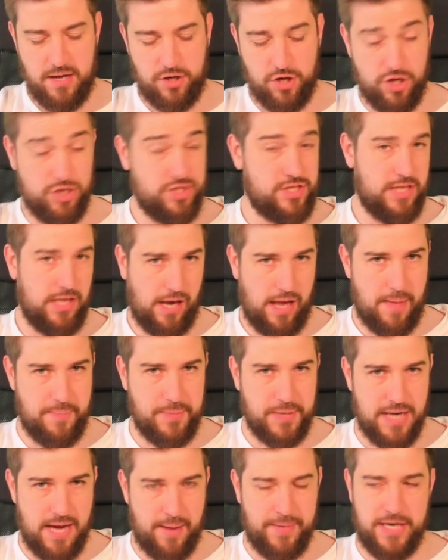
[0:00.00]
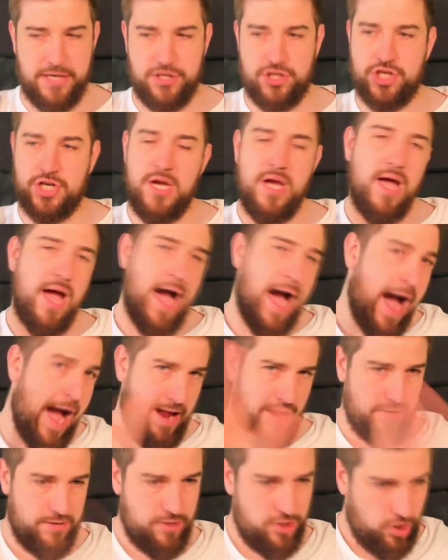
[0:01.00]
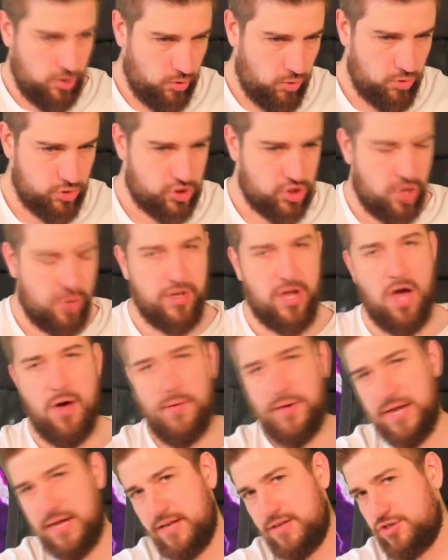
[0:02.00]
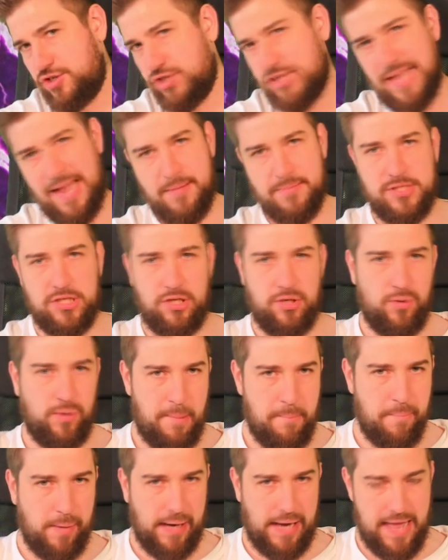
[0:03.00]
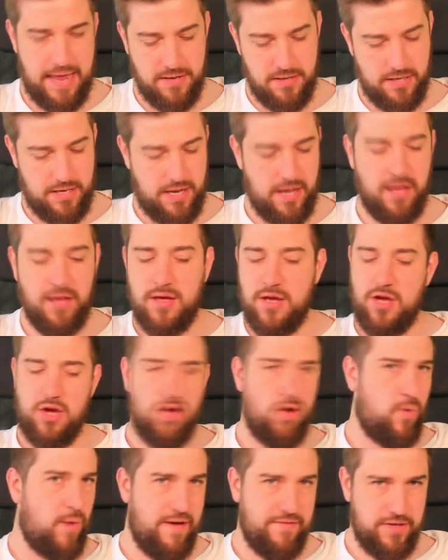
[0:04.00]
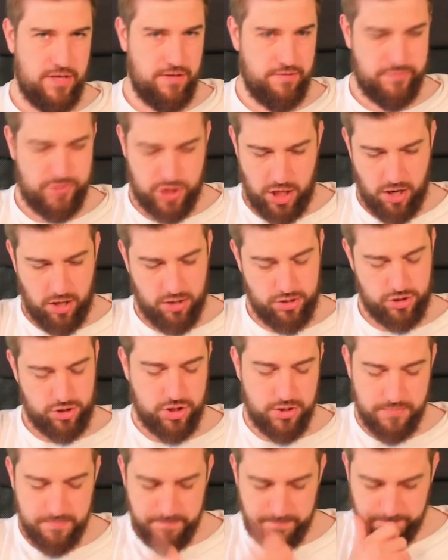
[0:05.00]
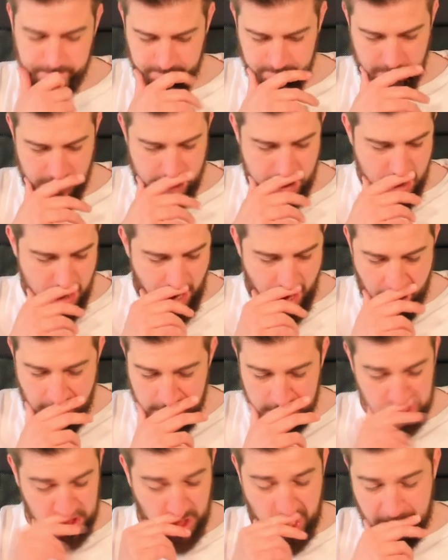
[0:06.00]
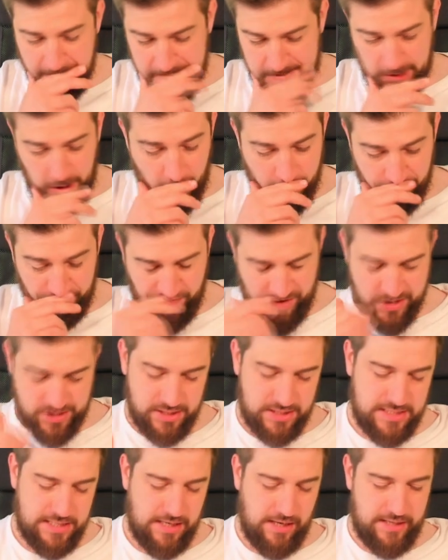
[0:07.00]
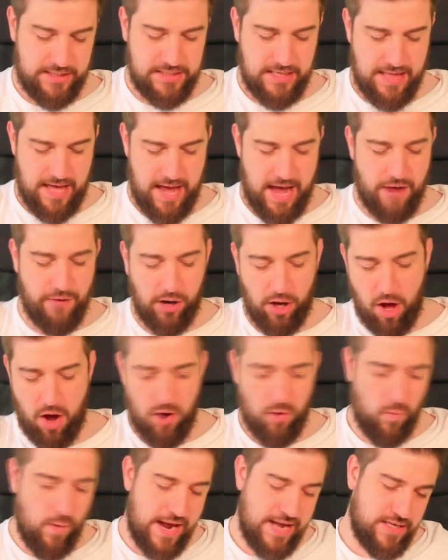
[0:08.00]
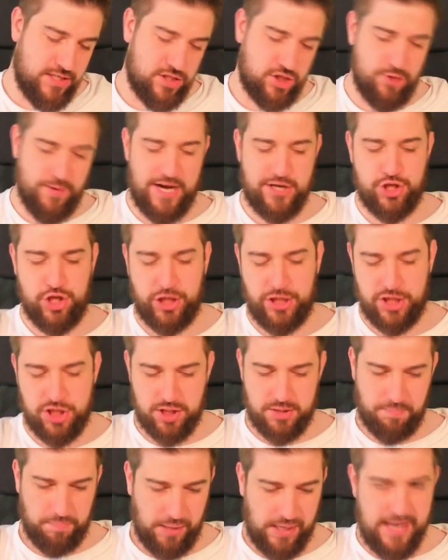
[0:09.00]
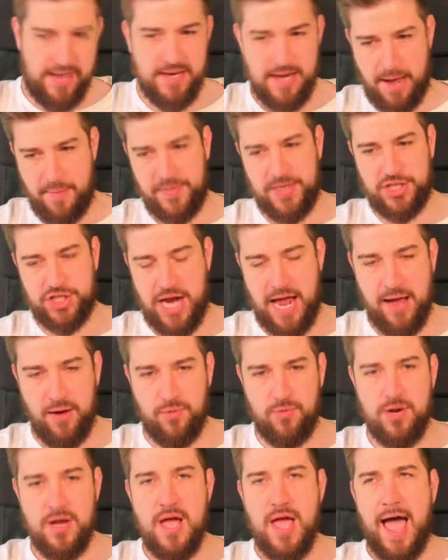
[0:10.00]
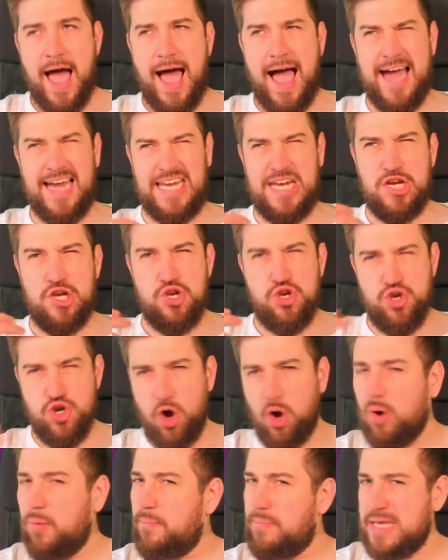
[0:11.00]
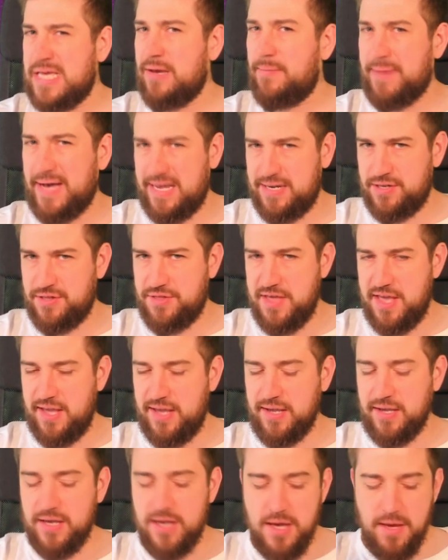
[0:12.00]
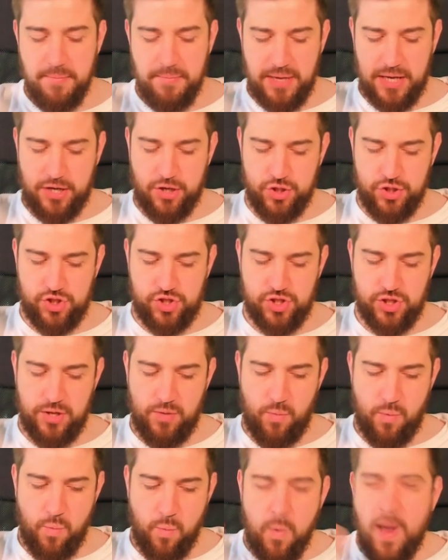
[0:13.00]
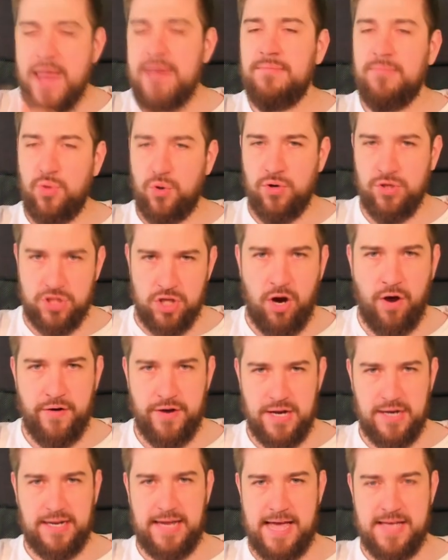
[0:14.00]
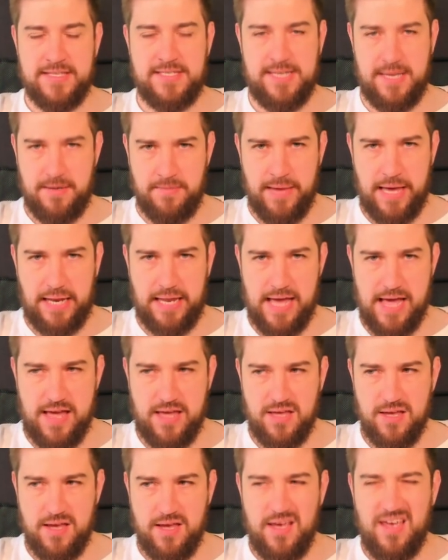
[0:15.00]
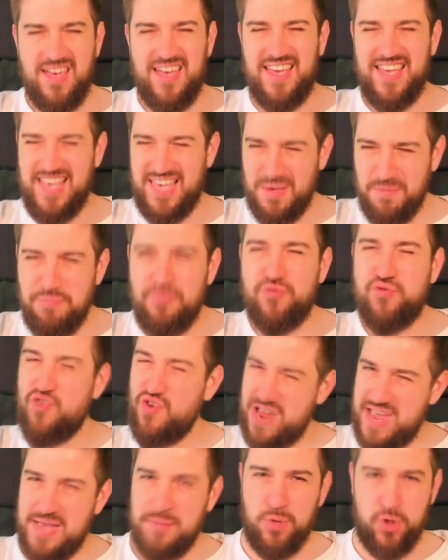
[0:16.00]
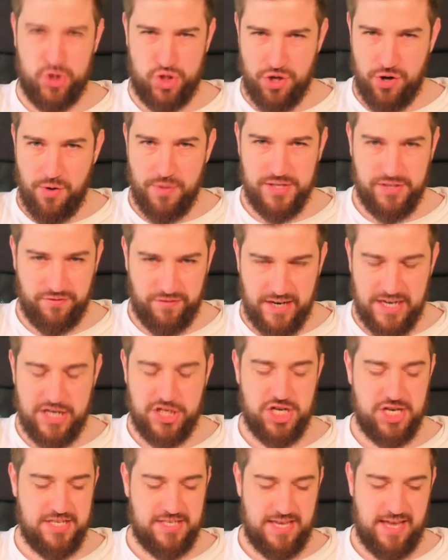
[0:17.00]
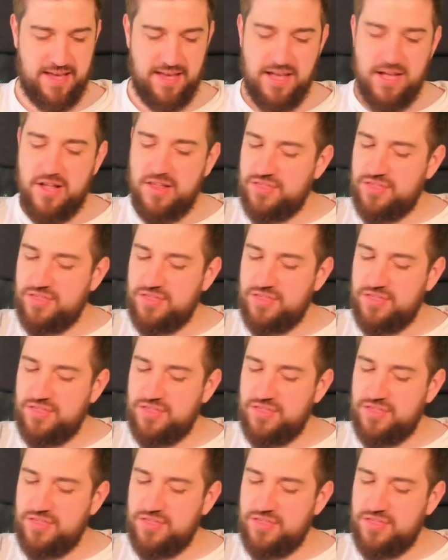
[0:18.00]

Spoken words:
Curse of the Leper damage, and you'll also go in and just absolutely blender whoever you've charged. So yeah, there's a lot of versatility there, a lot of ways to actually split damage out and it not be a bad thing, because when Mortarion gets in melee, he pretty much always finishes it.